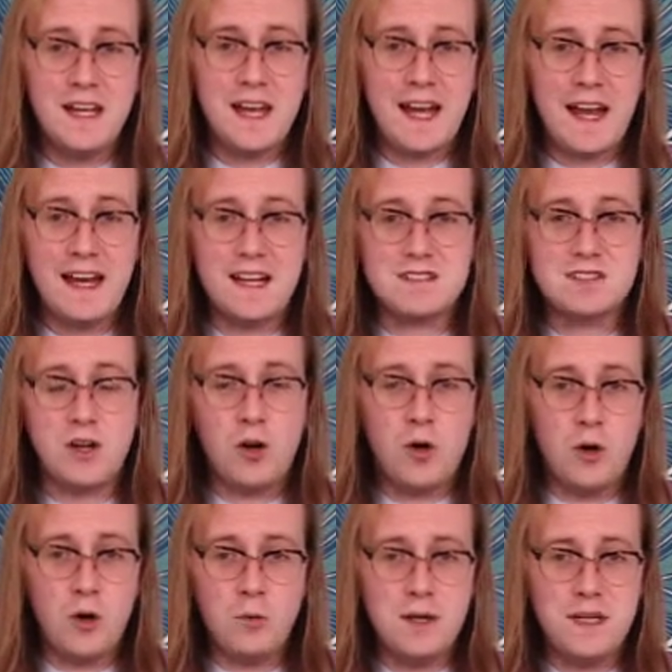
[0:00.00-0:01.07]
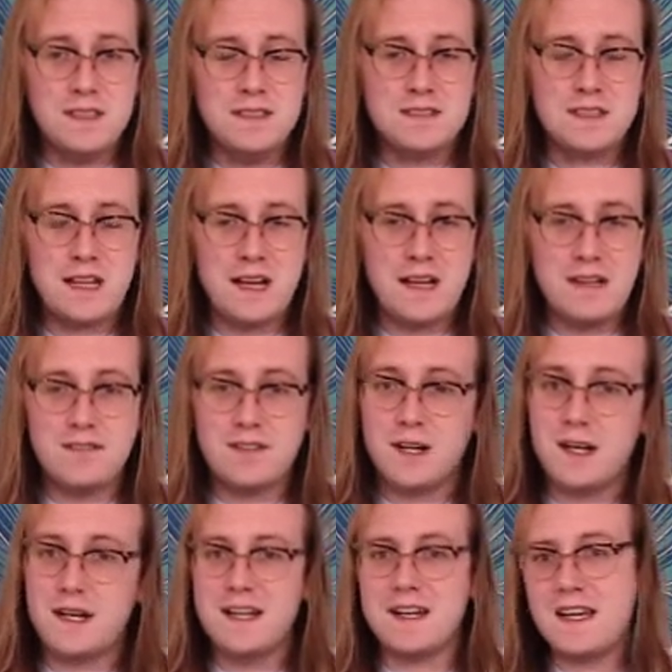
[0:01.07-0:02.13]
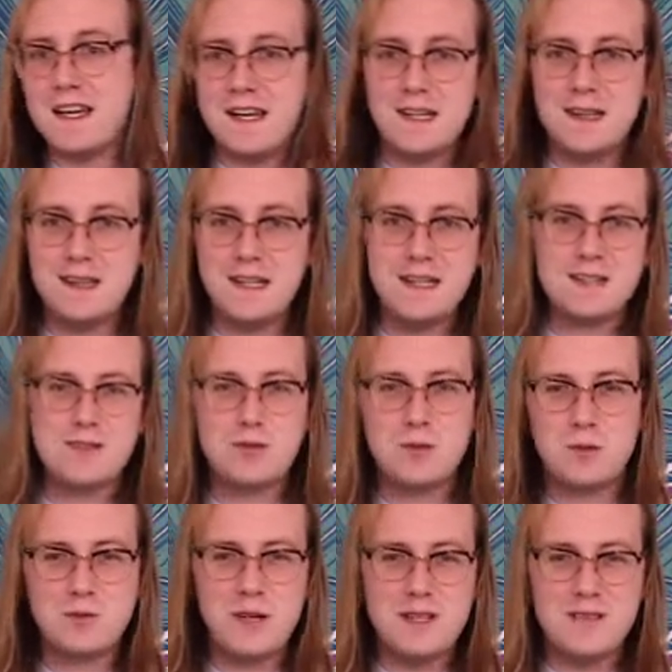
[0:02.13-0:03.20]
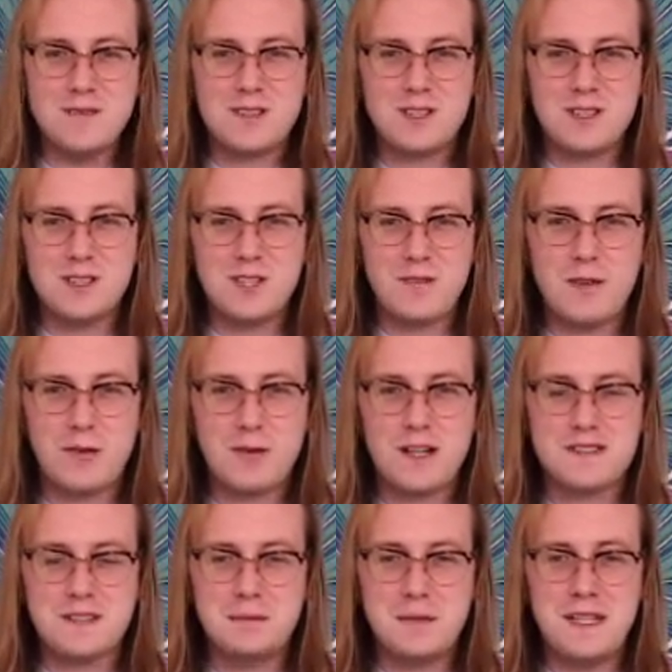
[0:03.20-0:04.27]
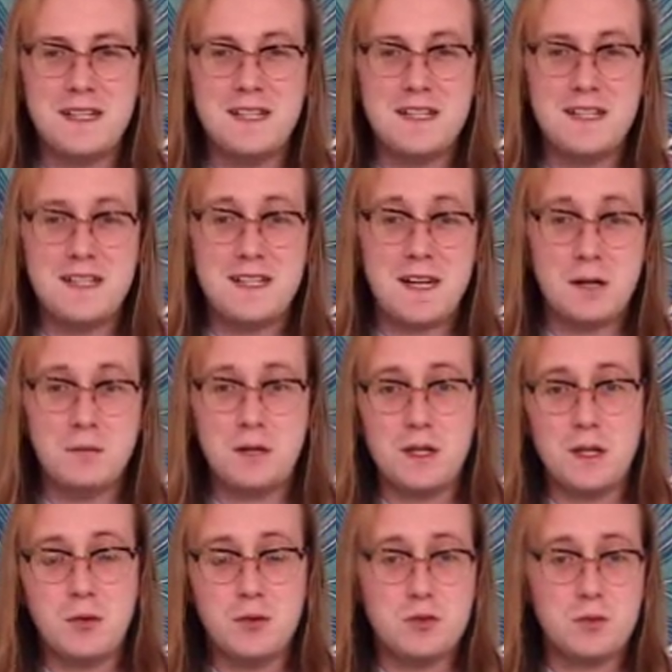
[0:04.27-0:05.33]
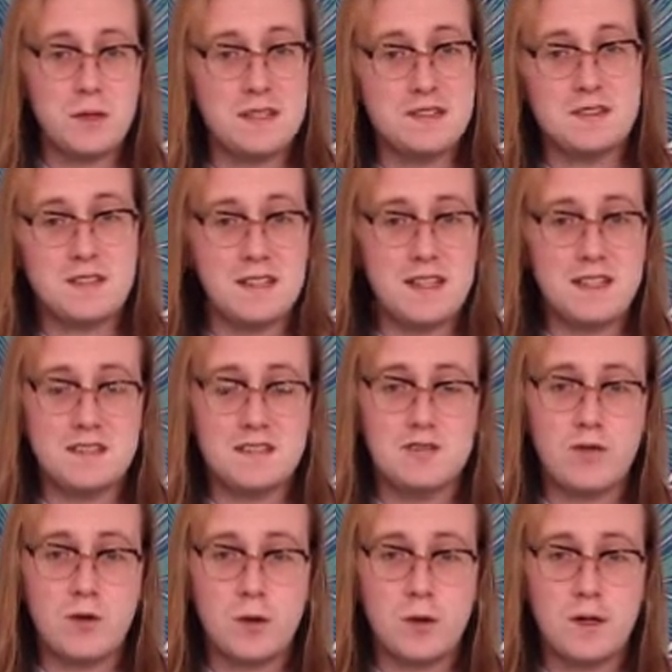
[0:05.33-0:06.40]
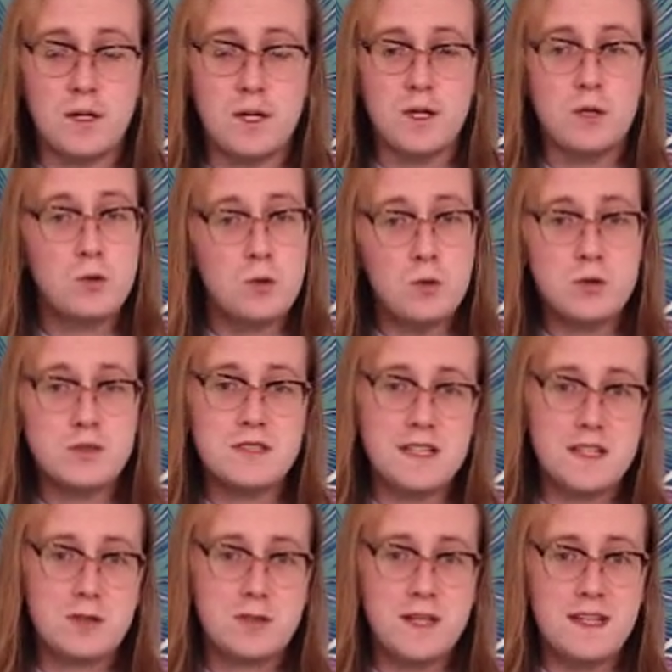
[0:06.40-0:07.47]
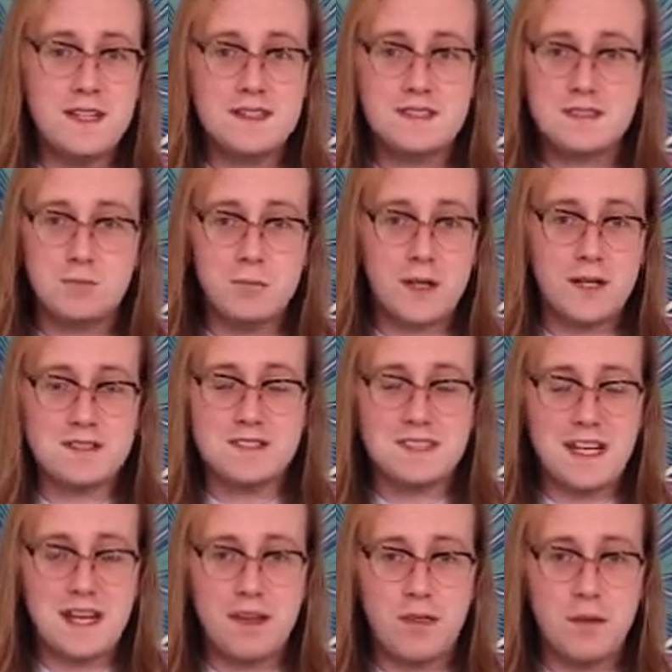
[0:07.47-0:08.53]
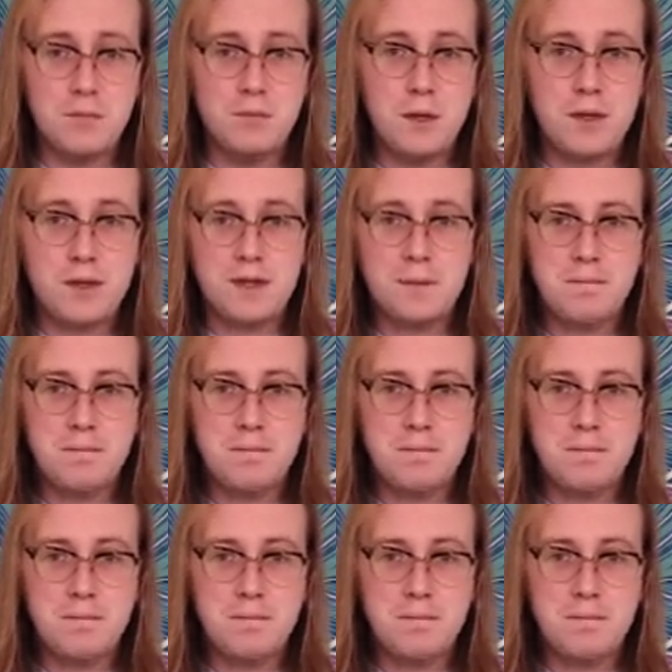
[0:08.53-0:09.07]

As always, I've got a link to a written version of the recipe down below, as well as links for tools and ingredients and where to snag the book.